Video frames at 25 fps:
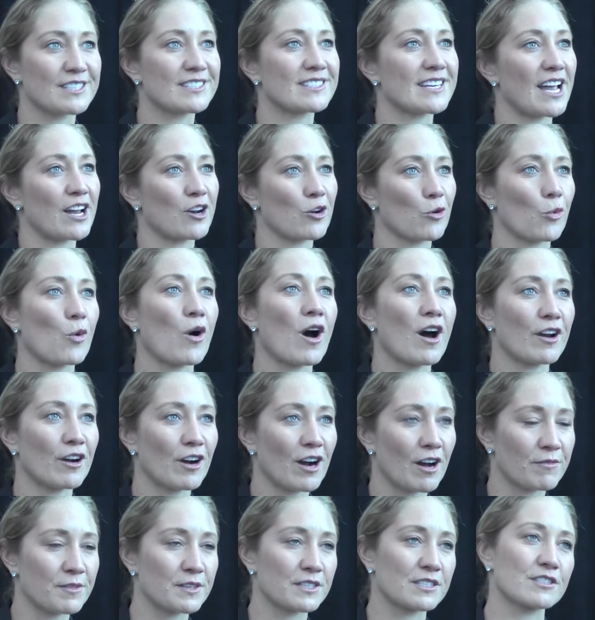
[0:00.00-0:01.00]
stay underwater
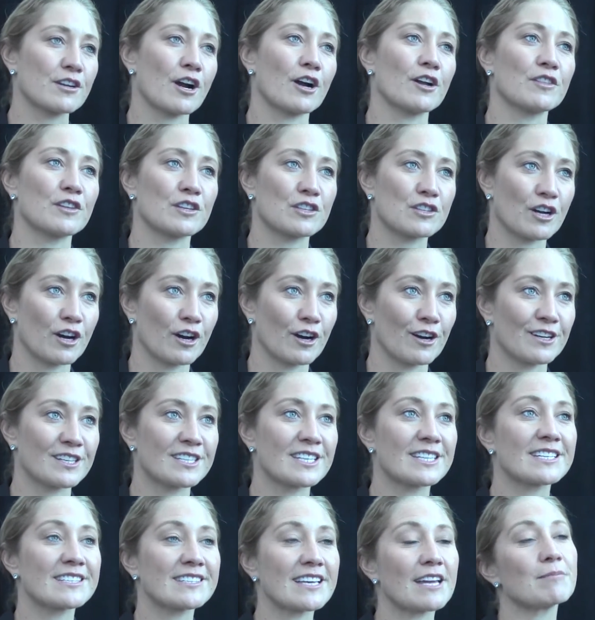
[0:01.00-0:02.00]
off the start and the turn
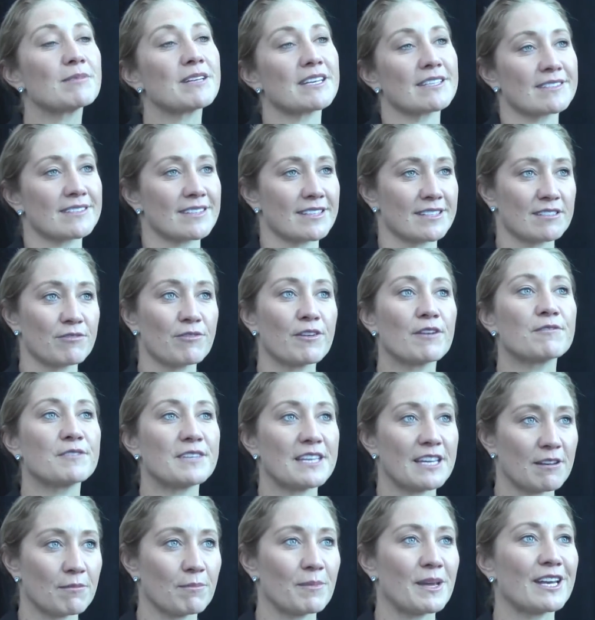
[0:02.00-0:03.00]
to the same distance,
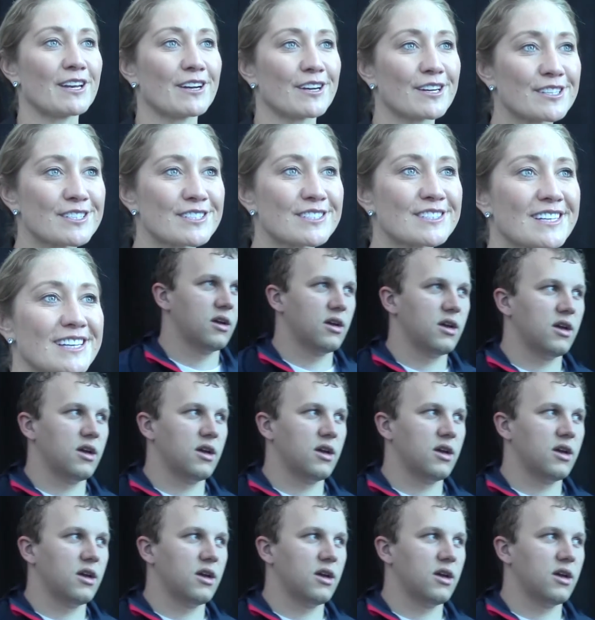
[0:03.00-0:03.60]
15 meters.